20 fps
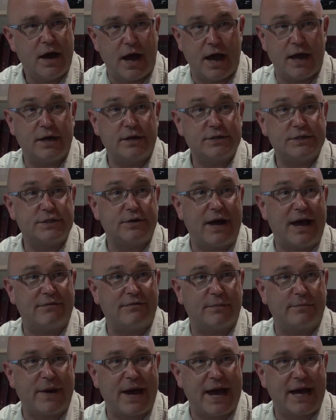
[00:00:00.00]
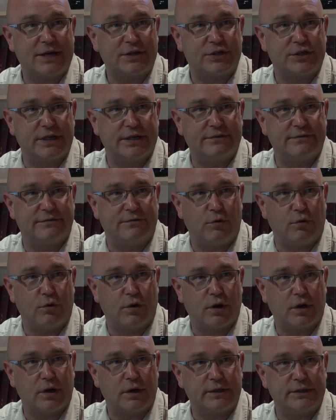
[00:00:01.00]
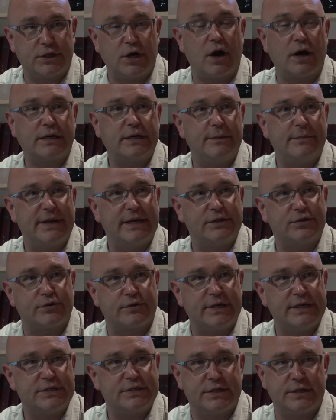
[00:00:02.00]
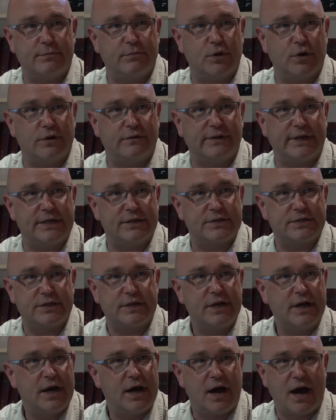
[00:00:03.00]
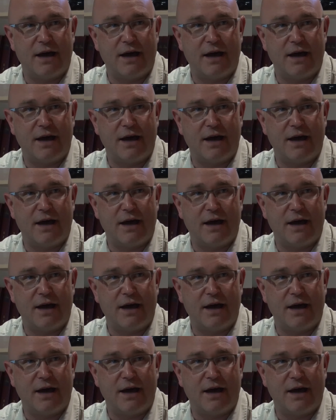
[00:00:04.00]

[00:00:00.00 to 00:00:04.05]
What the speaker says: I also have a passion for documentaries and movies.